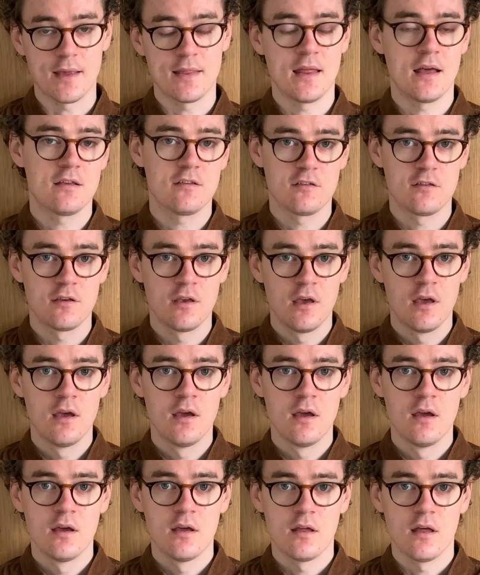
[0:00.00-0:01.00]
That's
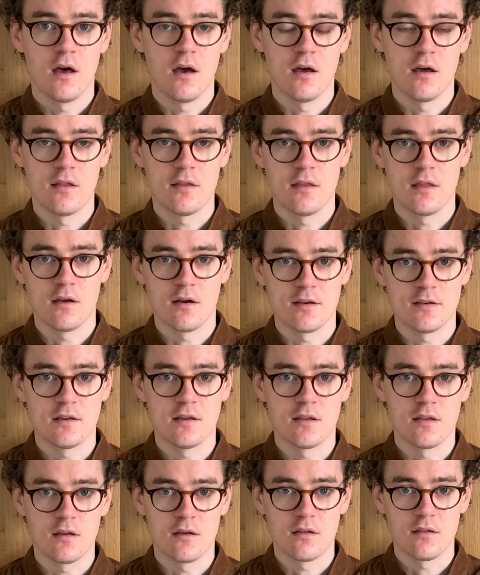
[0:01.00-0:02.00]
the idea
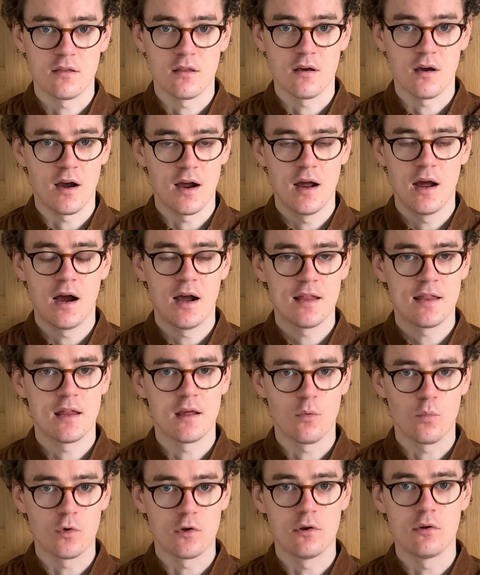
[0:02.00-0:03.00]
that I
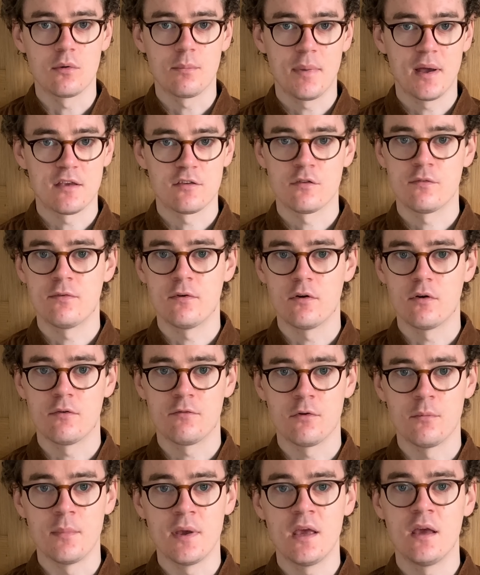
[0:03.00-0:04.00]
think would look best
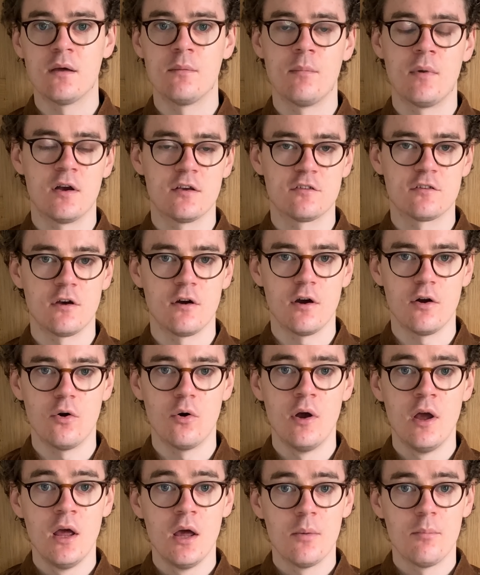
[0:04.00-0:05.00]
for me and my style,
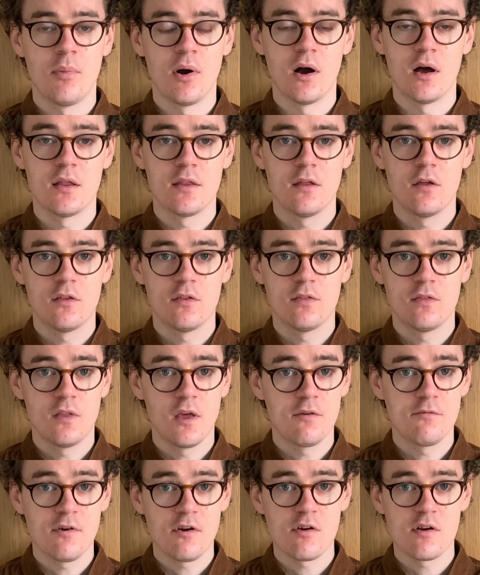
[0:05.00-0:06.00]
but they're
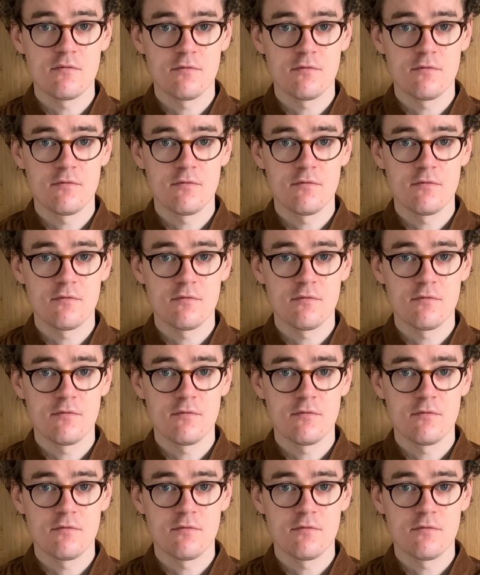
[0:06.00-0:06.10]
very